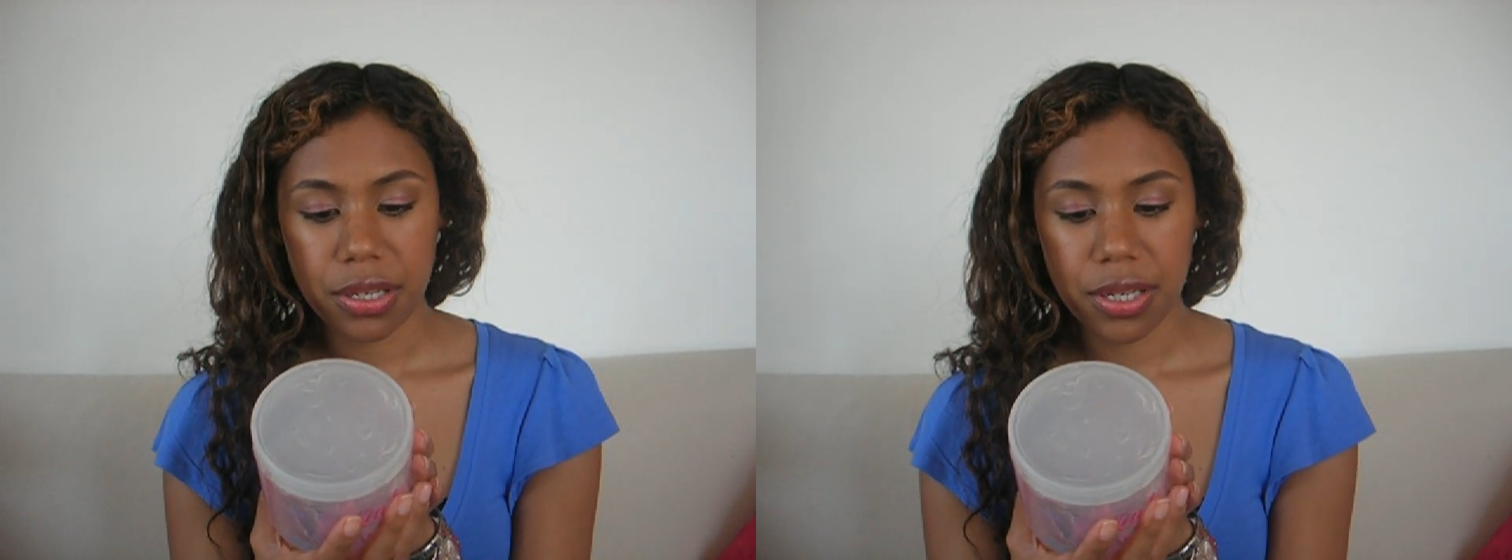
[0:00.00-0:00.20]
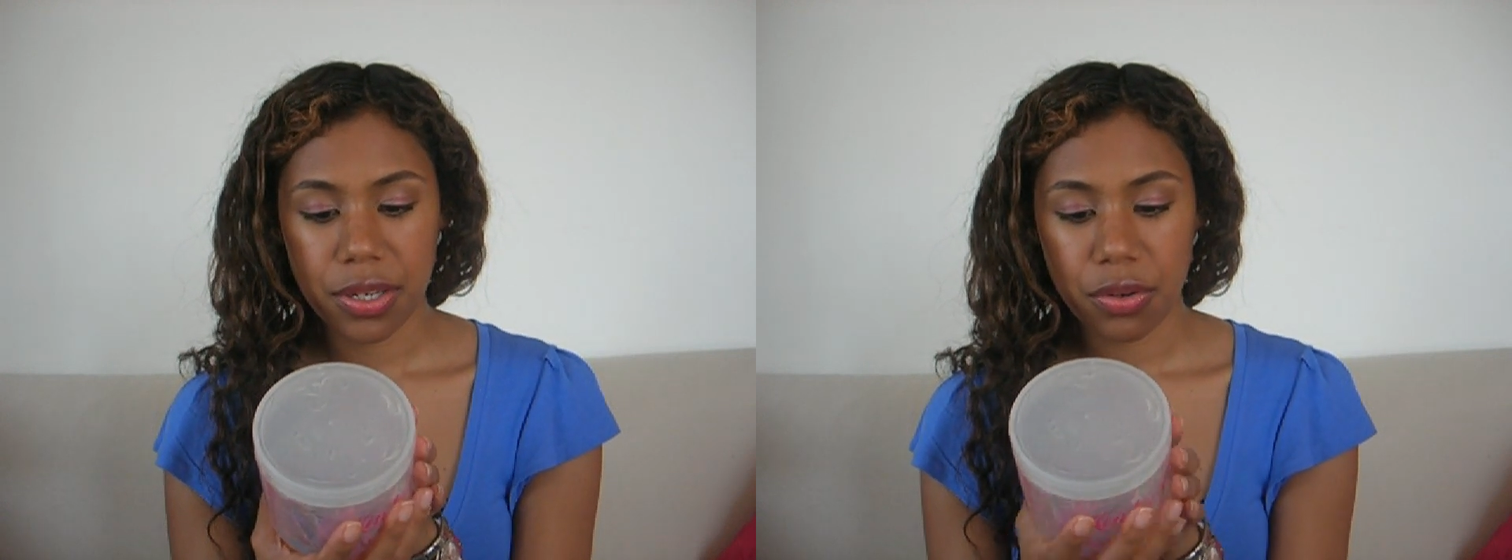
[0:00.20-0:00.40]

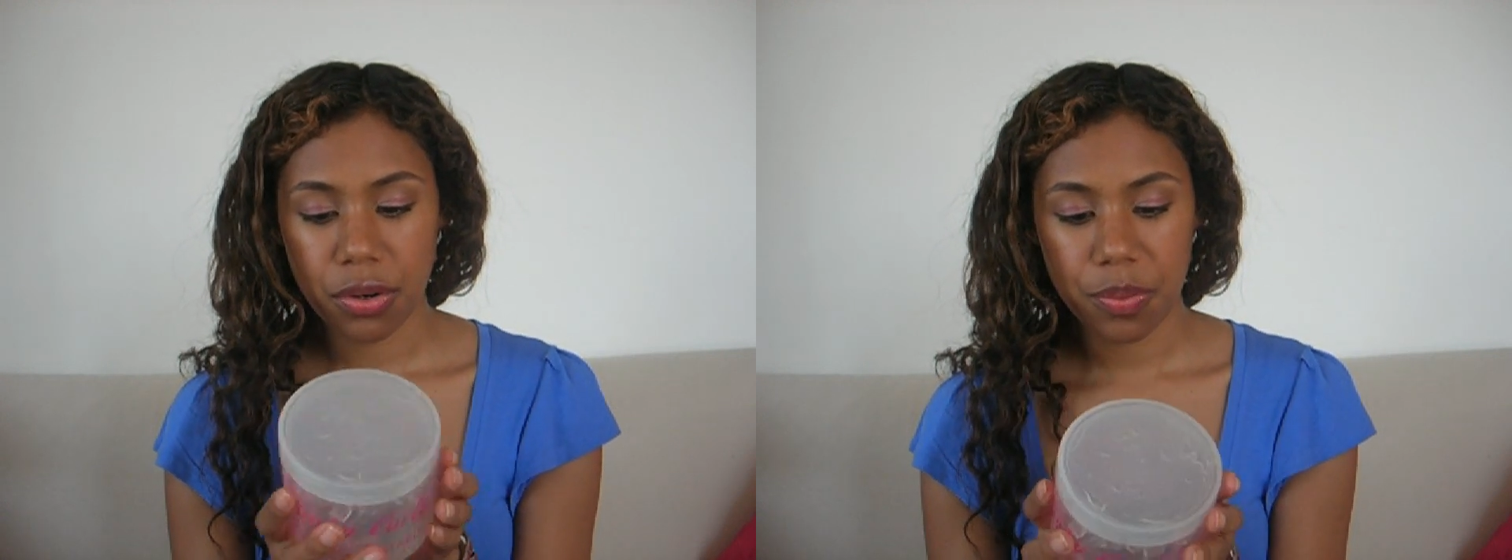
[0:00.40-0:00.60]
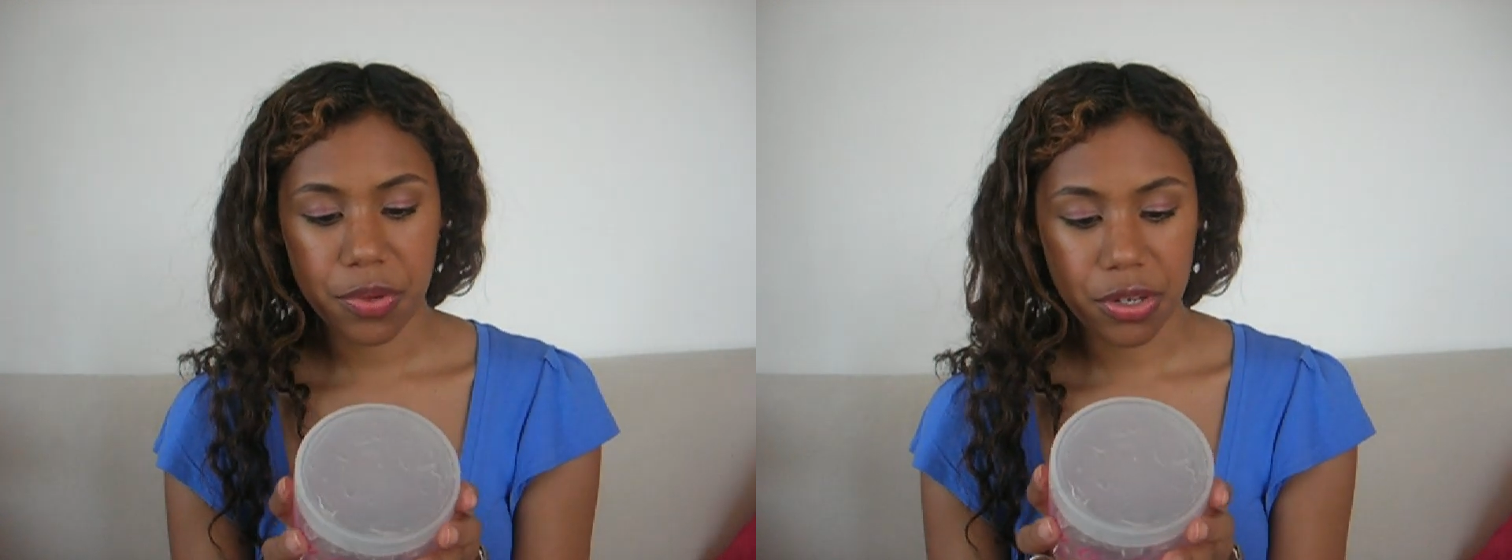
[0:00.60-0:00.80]

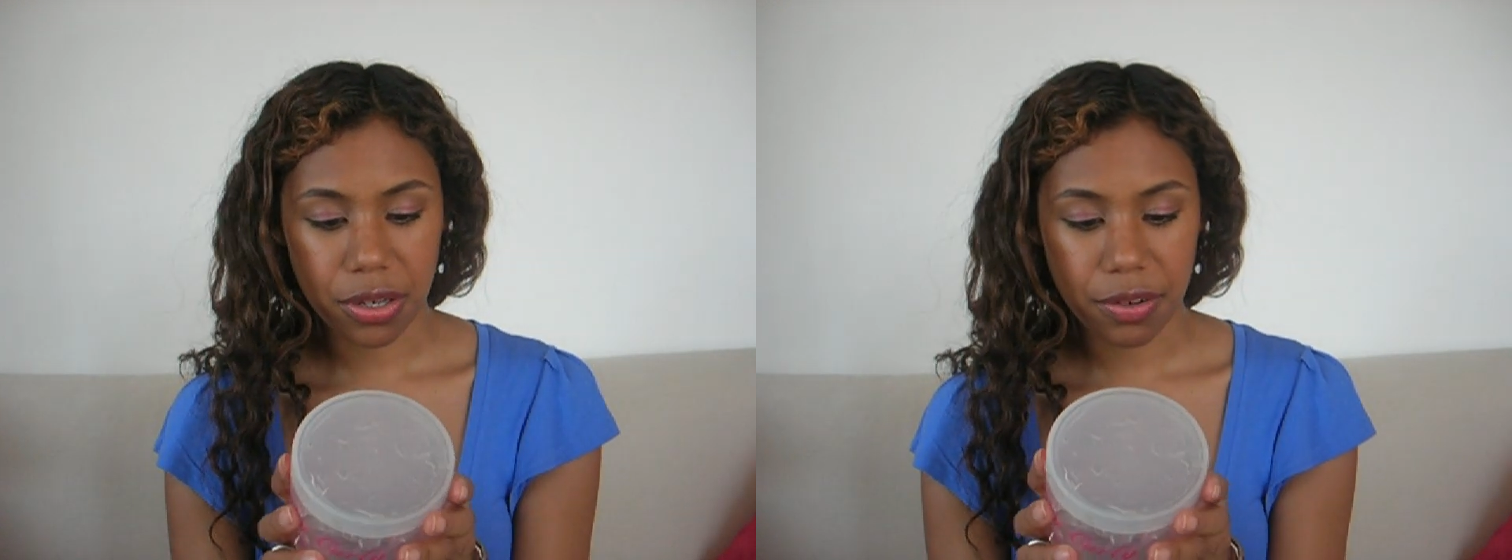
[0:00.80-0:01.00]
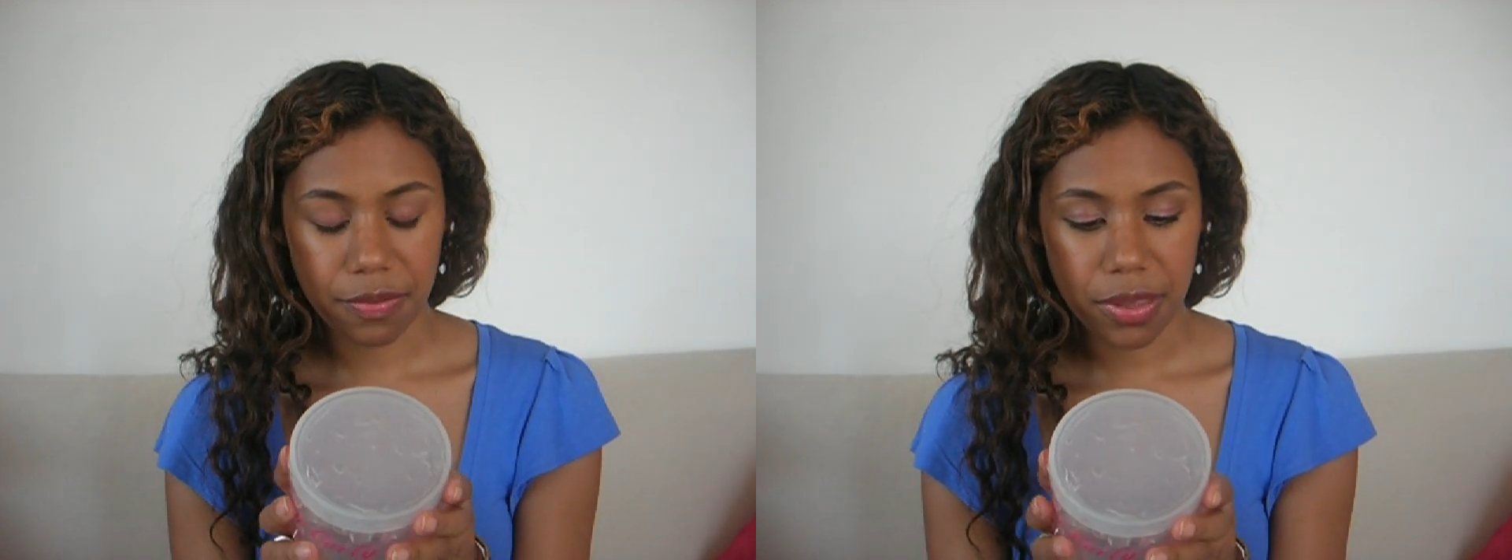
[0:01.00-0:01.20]

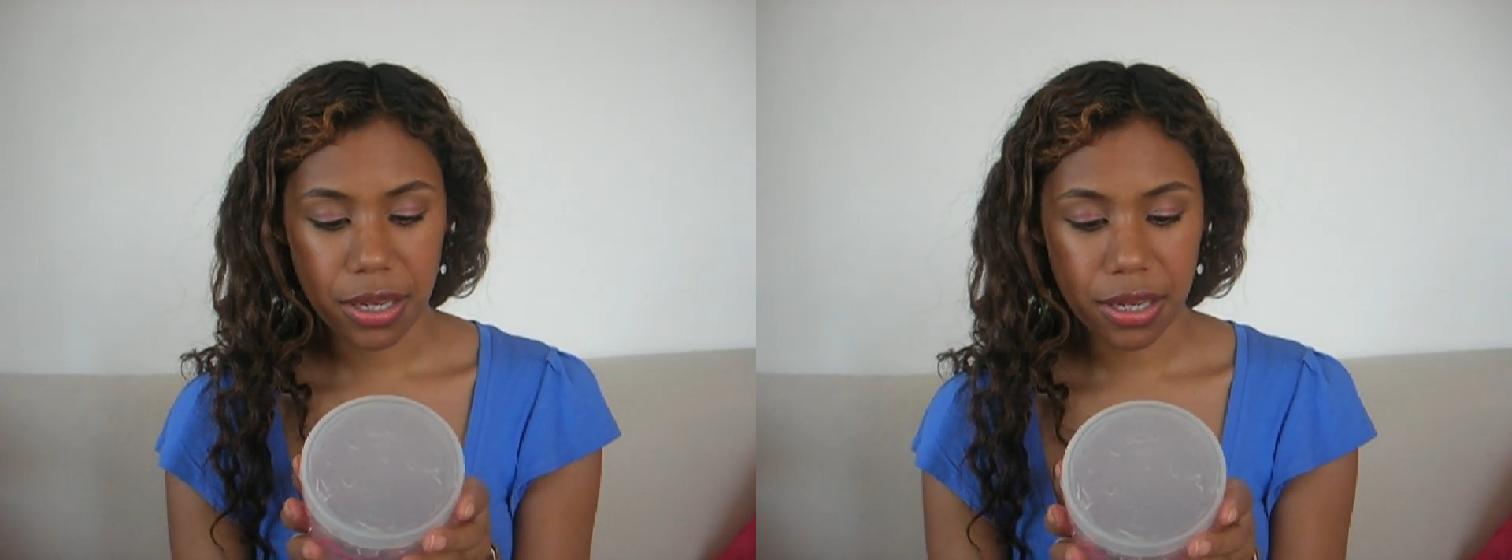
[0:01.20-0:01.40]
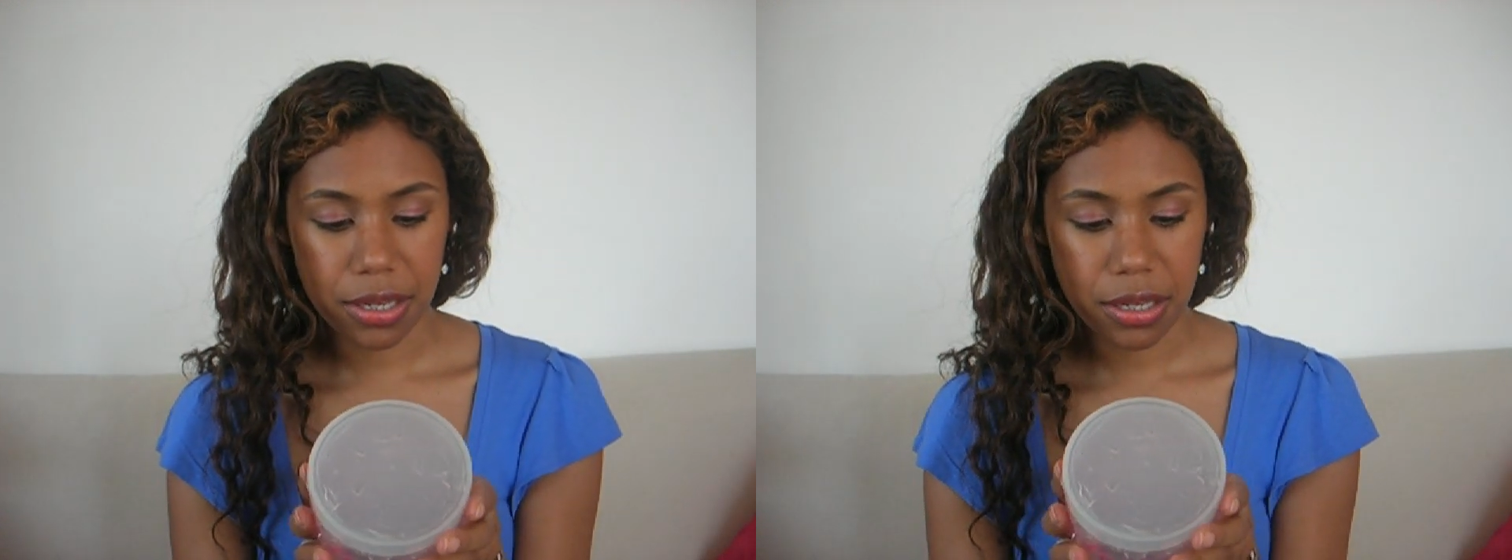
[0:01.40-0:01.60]
description of
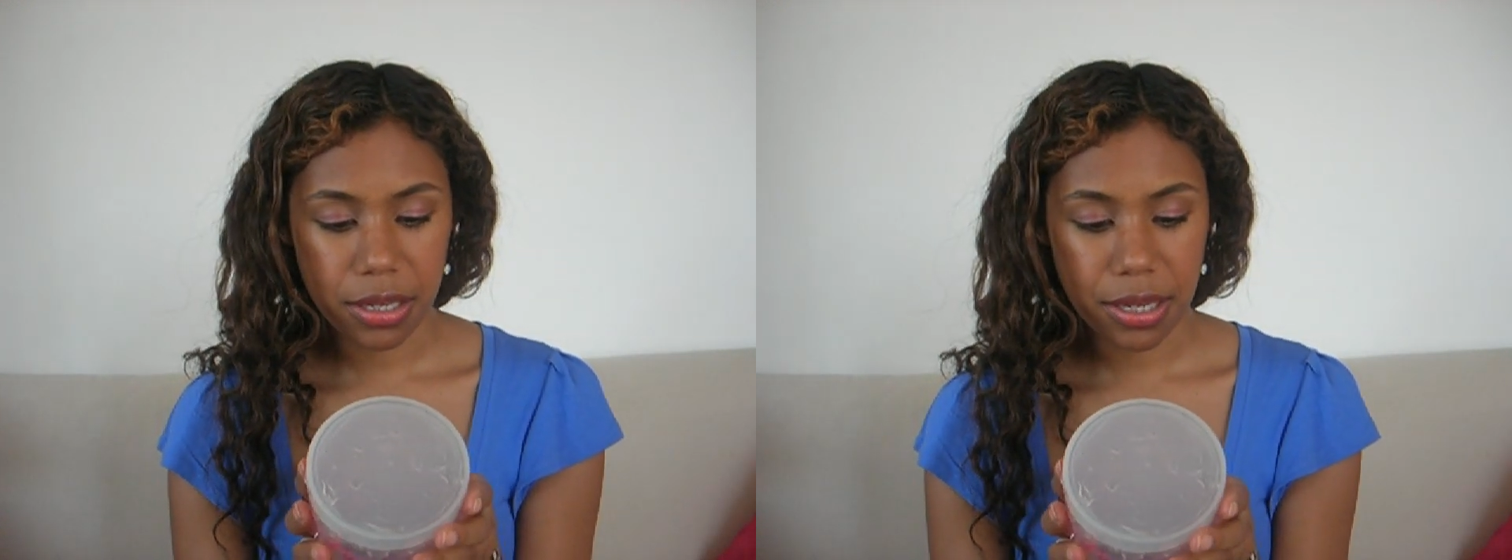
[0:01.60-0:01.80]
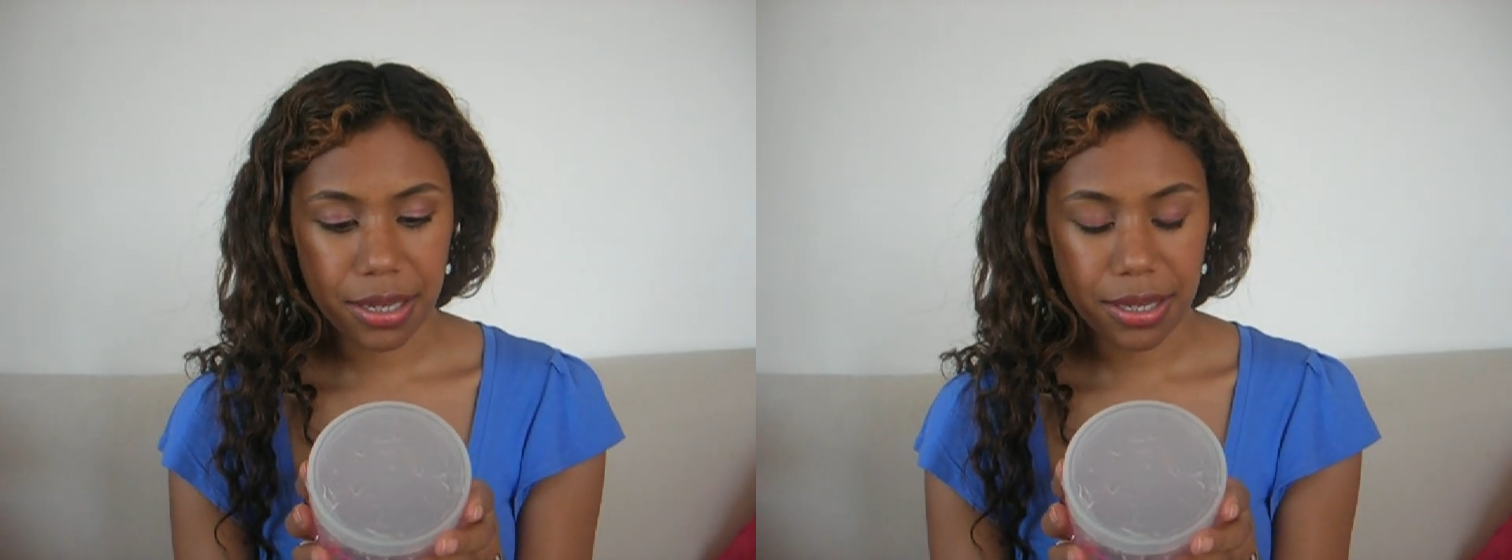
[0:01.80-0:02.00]
this,
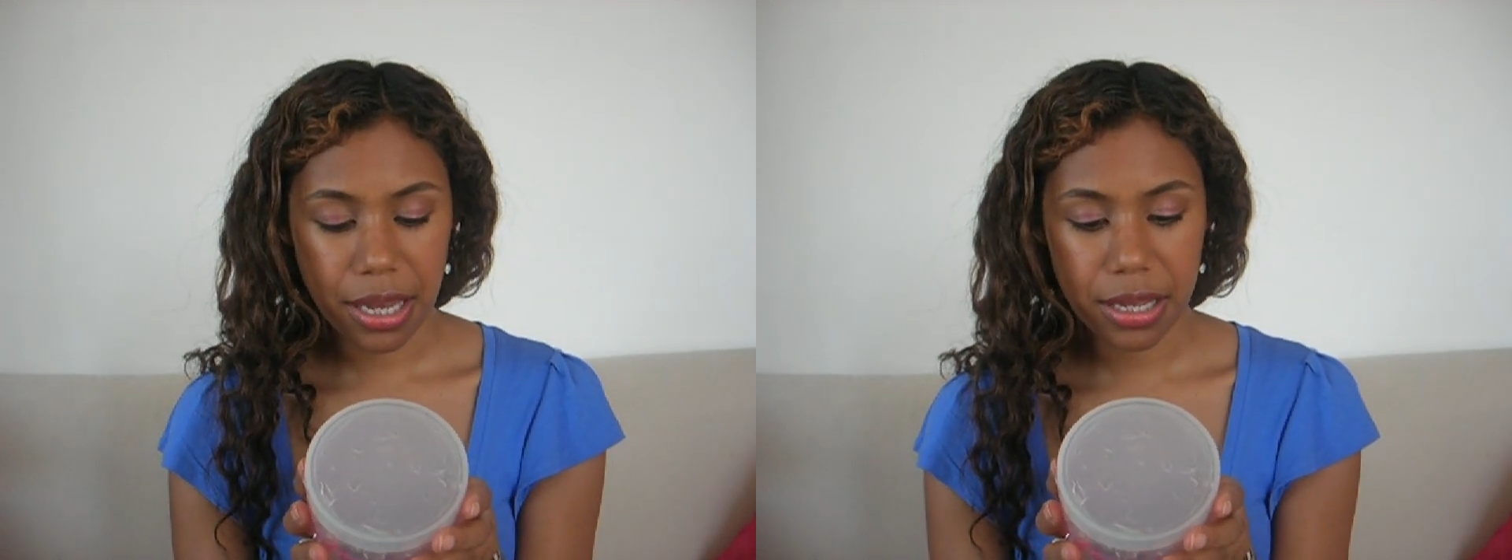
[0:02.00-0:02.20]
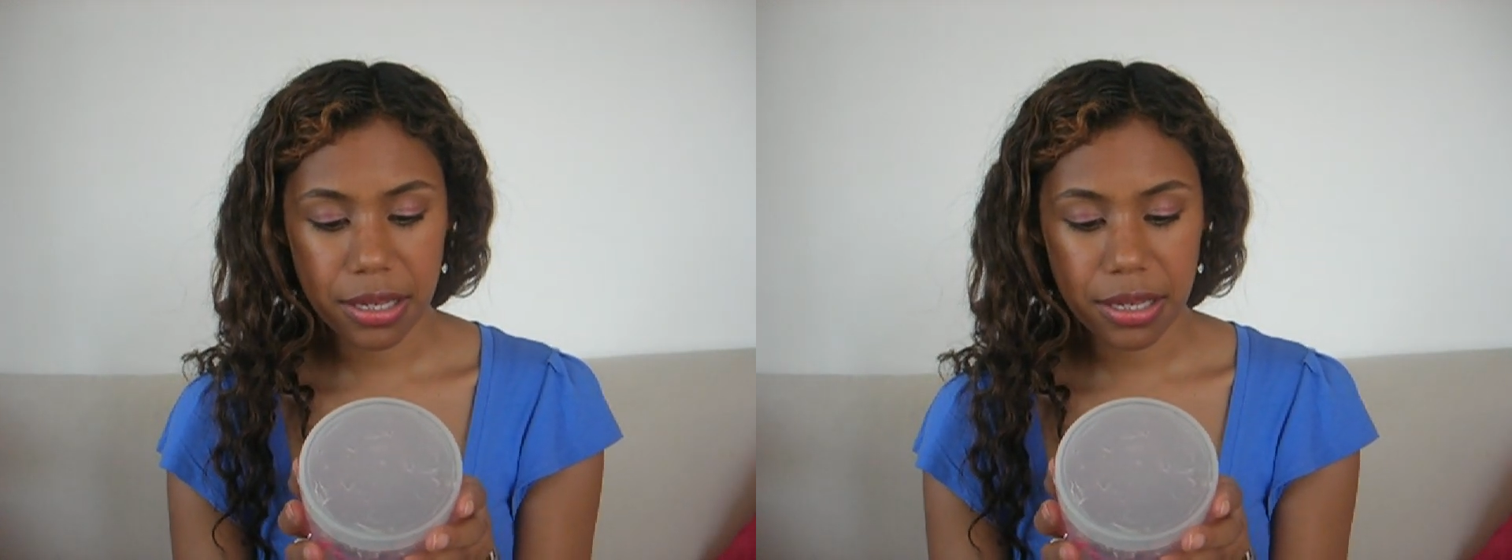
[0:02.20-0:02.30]
it says,